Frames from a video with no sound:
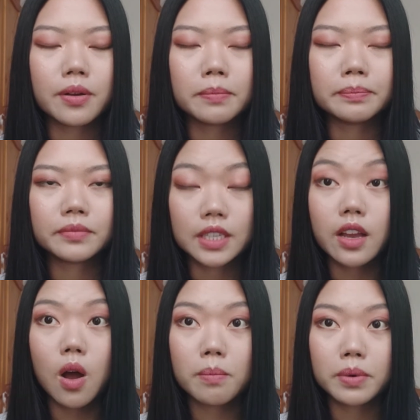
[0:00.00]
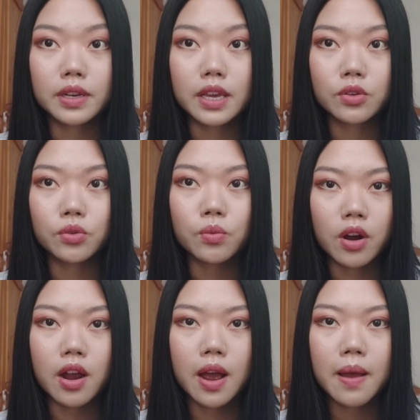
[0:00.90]
um, the company you
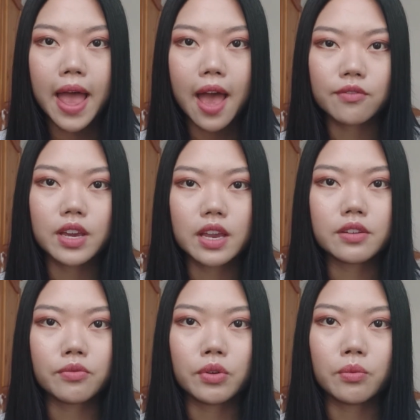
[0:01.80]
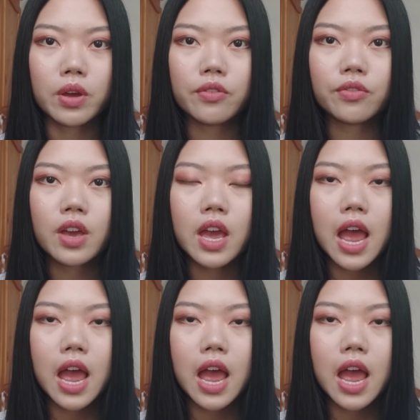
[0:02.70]
were having interview with